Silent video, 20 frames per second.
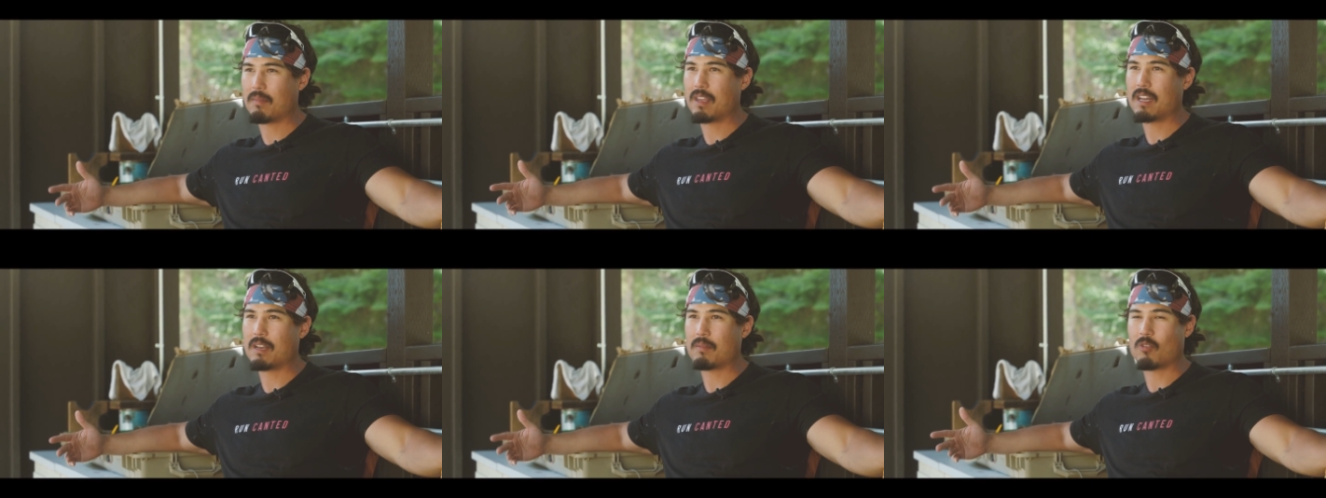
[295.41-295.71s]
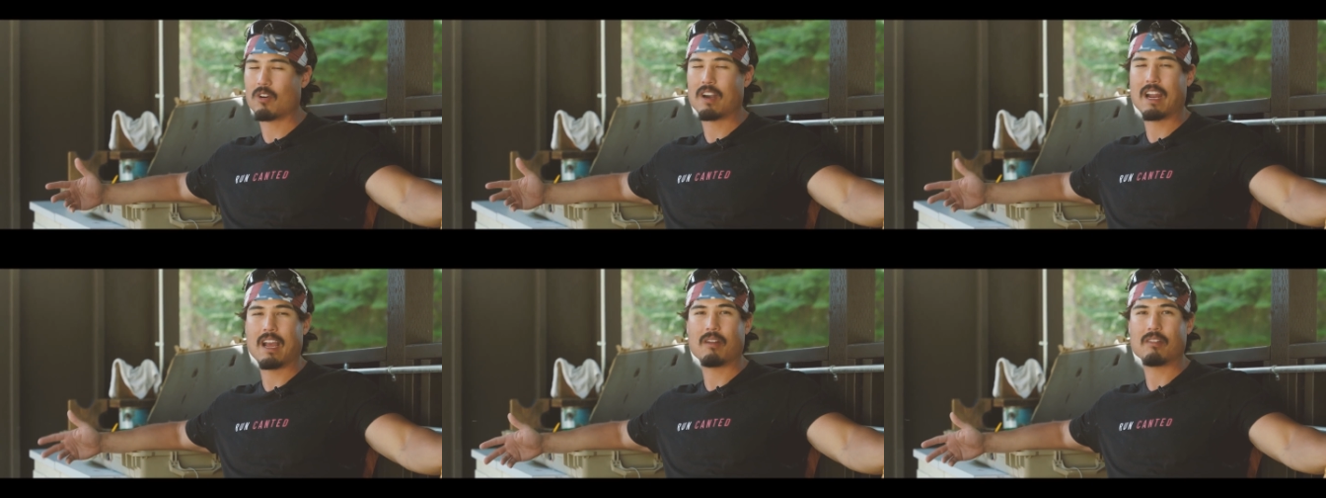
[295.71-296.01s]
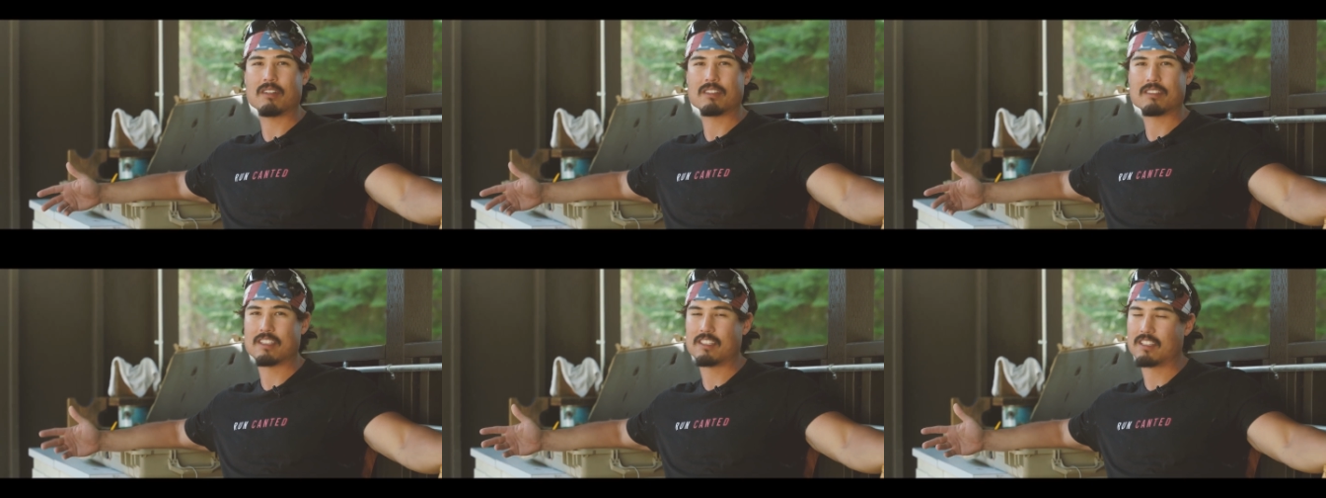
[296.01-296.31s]
many more
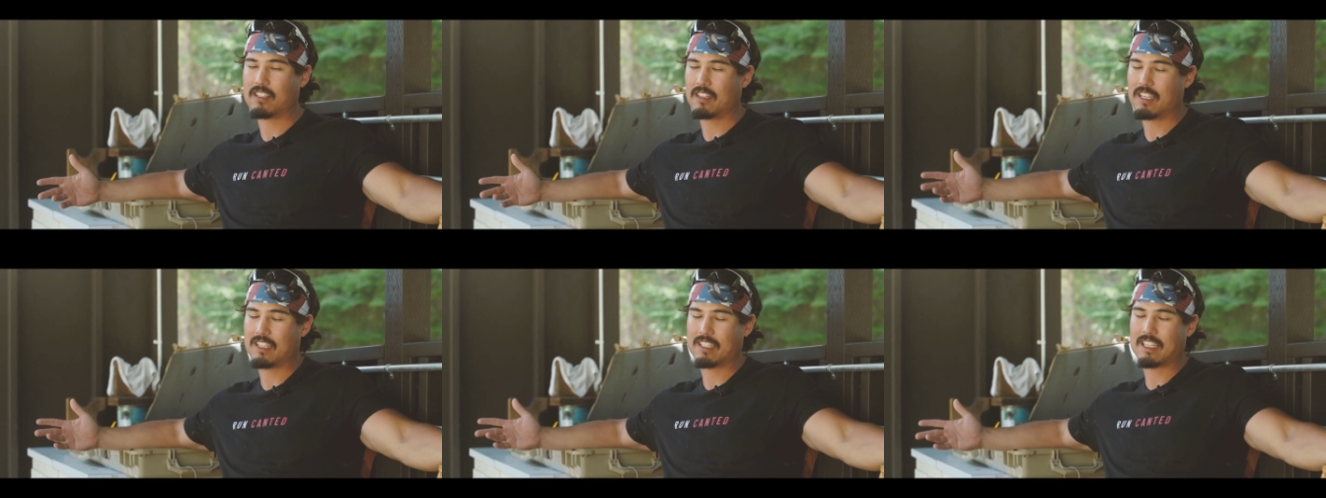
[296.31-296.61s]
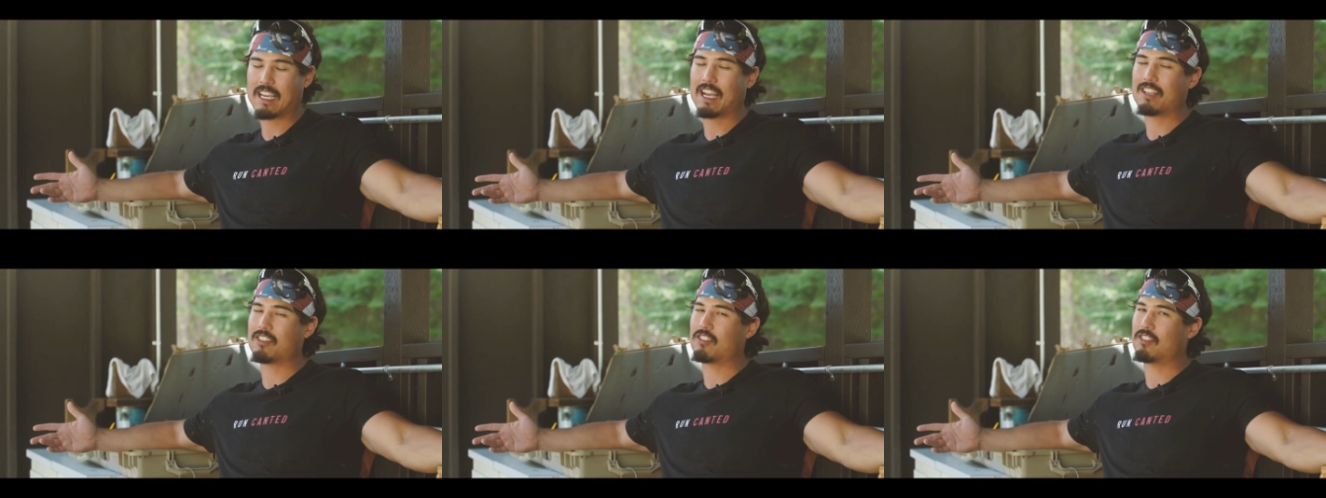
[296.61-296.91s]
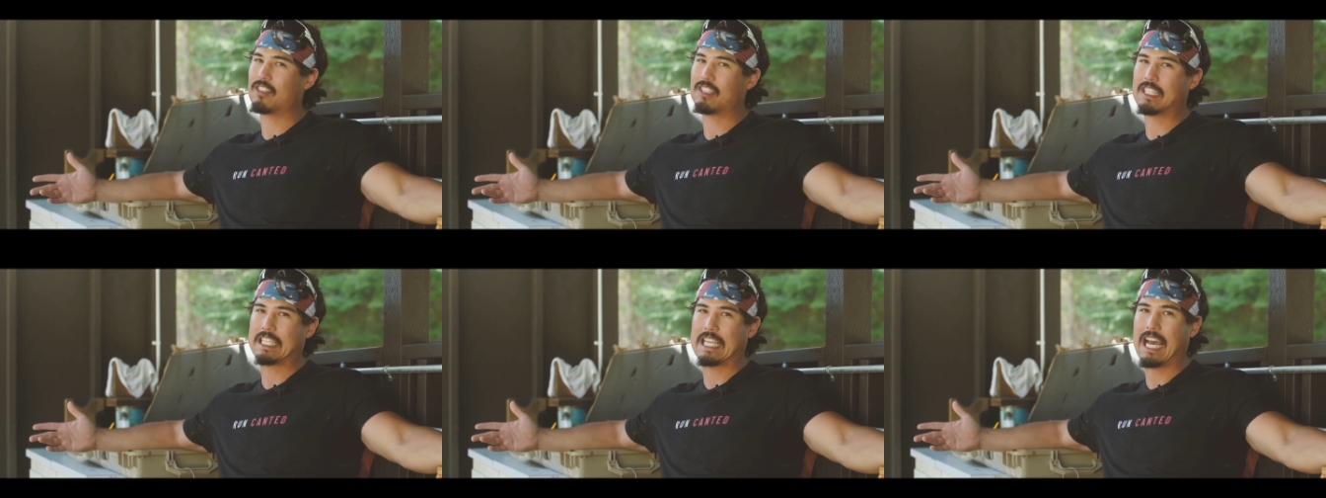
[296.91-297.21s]
hours. These guys
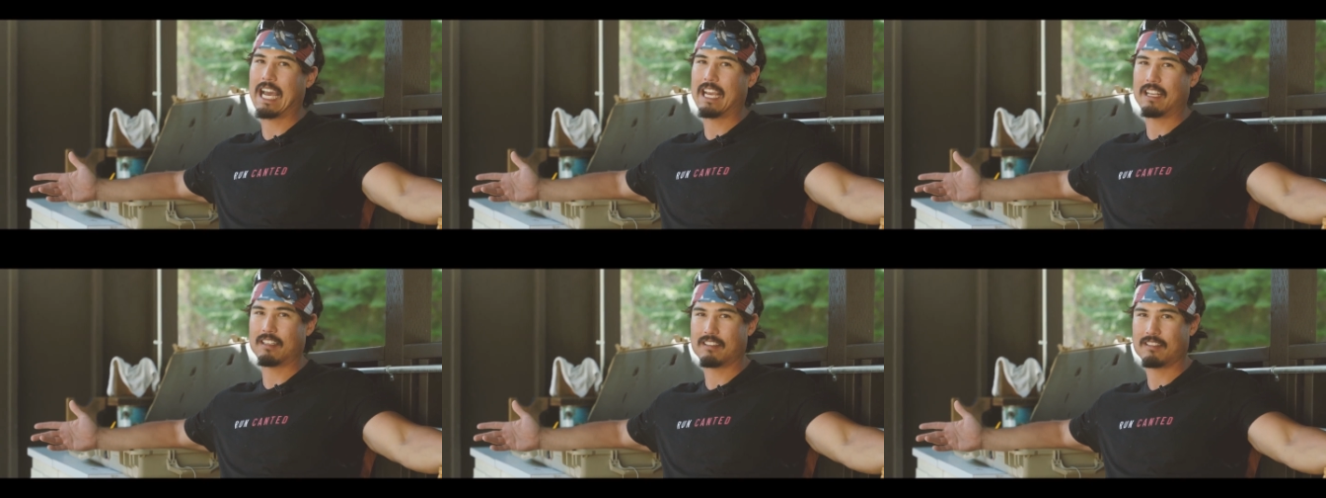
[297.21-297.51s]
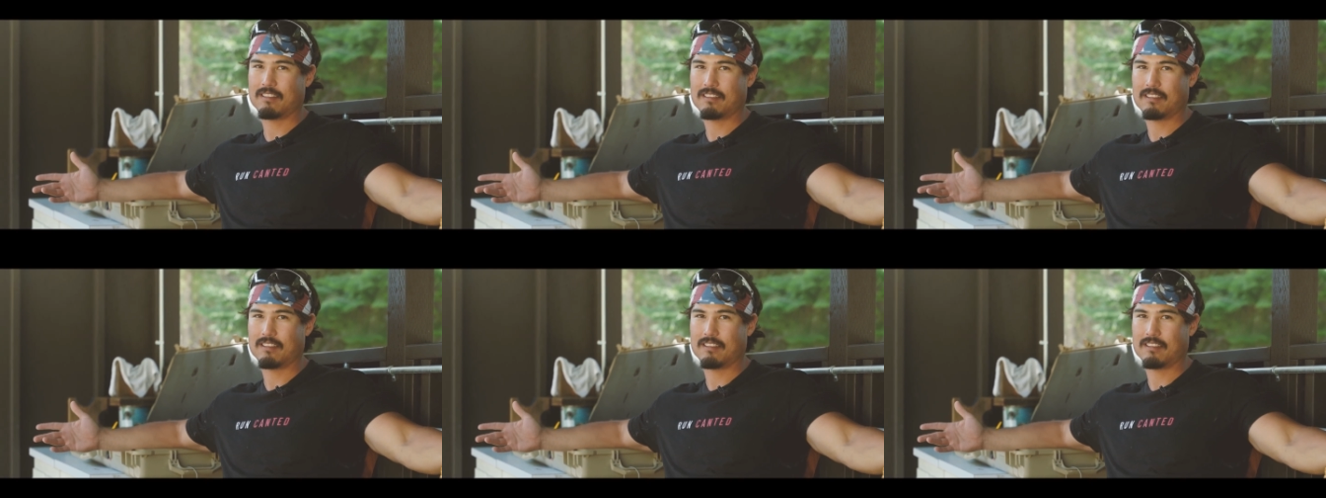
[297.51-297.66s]
are just guys.